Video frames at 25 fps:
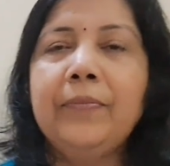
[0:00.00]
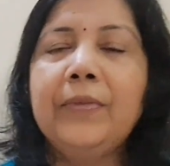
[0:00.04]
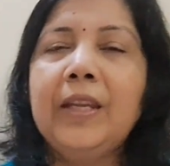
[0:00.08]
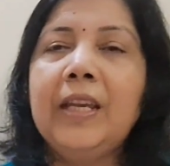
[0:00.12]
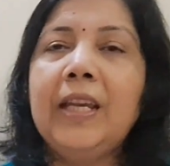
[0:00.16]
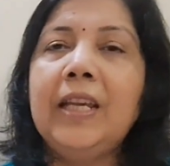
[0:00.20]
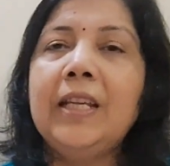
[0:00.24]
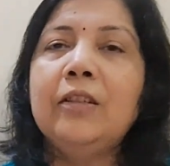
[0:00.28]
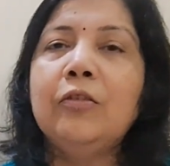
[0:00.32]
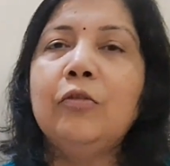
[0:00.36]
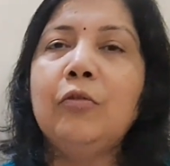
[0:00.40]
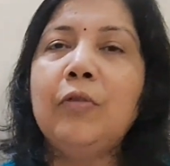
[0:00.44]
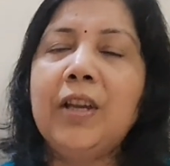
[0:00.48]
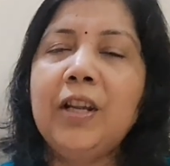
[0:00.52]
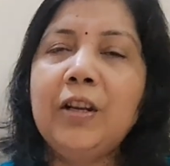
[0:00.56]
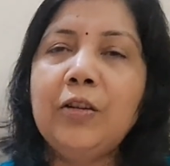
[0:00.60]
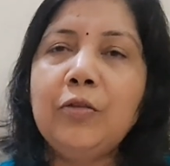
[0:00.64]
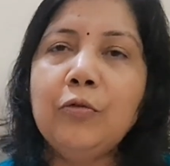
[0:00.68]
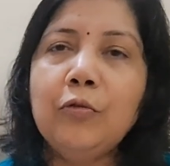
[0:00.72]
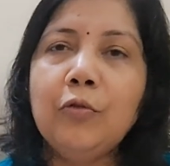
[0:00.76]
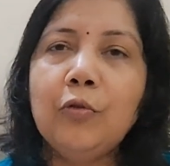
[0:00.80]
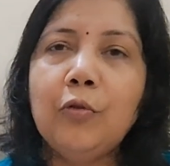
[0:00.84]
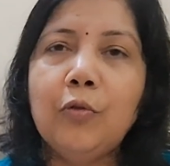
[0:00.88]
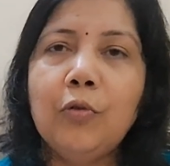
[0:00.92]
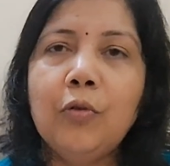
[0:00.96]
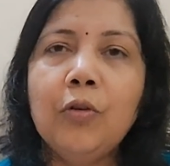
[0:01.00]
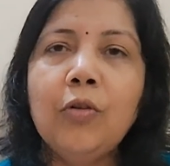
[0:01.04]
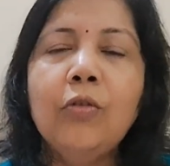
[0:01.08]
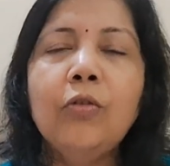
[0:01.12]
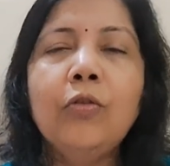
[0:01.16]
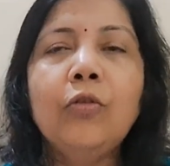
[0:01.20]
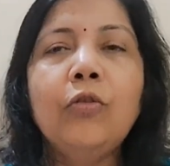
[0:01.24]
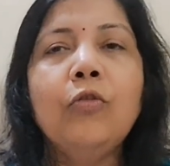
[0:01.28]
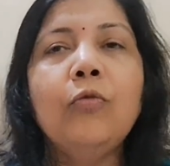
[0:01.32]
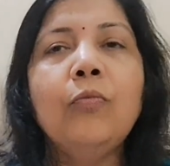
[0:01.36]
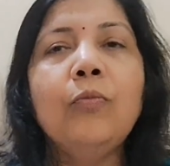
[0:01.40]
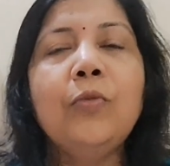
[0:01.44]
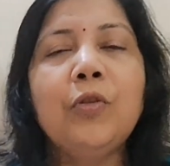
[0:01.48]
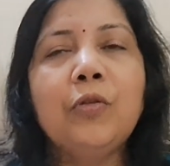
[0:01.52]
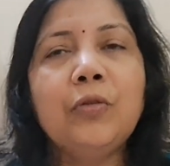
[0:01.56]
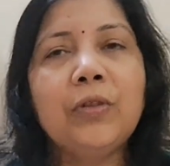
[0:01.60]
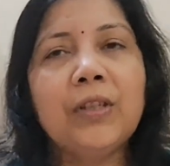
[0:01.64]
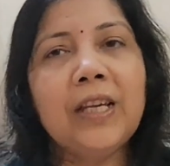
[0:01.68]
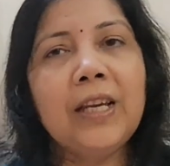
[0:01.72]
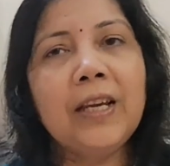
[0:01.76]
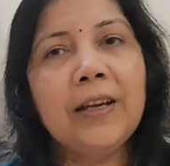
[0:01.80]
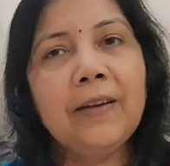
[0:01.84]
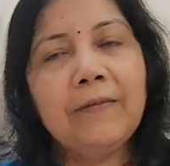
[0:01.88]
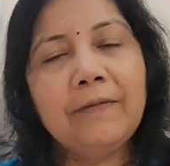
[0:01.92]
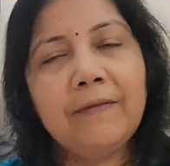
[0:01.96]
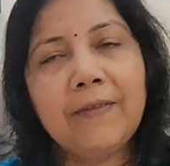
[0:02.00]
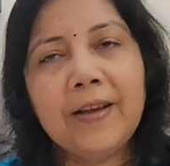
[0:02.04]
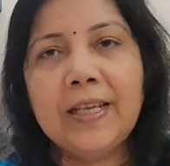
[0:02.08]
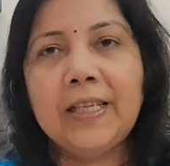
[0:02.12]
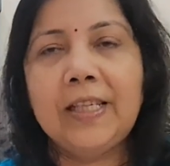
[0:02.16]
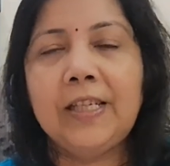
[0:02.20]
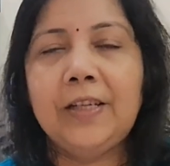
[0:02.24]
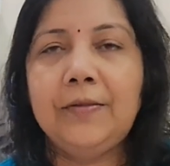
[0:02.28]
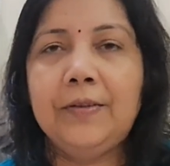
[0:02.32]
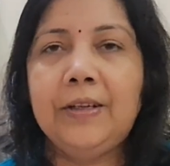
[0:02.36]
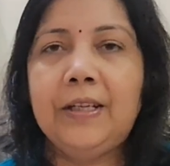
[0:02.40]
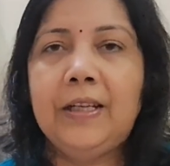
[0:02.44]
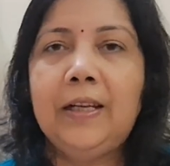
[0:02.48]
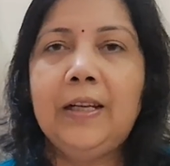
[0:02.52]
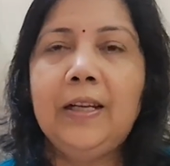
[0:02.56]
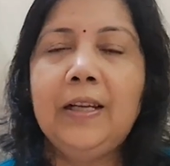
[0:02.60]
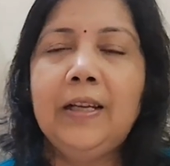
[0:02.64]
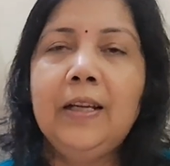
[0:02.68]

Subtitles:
He is going to go to music festival.